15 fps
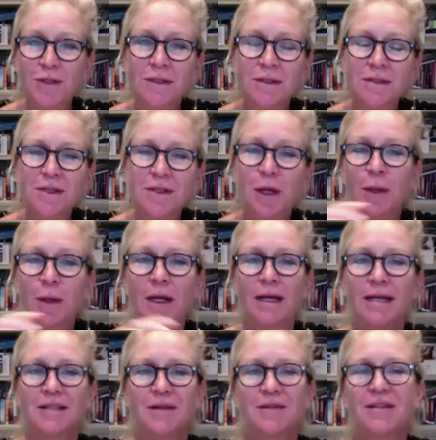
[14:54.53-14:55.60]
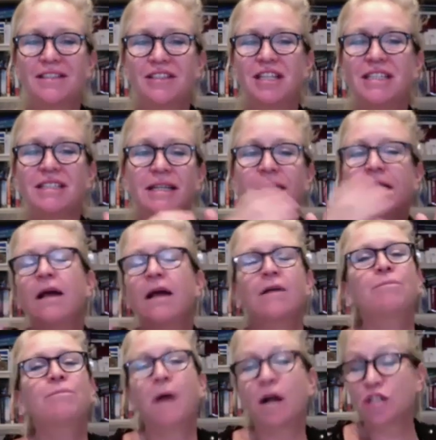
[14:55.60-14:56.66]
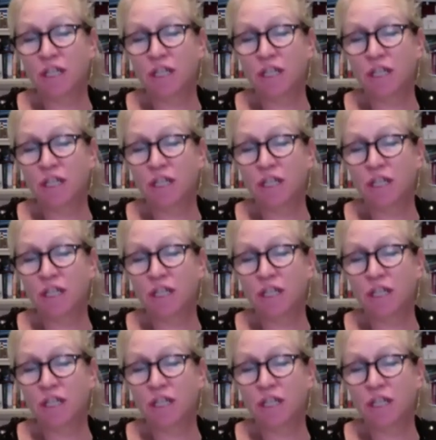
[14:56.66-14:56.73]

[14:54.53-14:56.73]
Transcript: So she did, much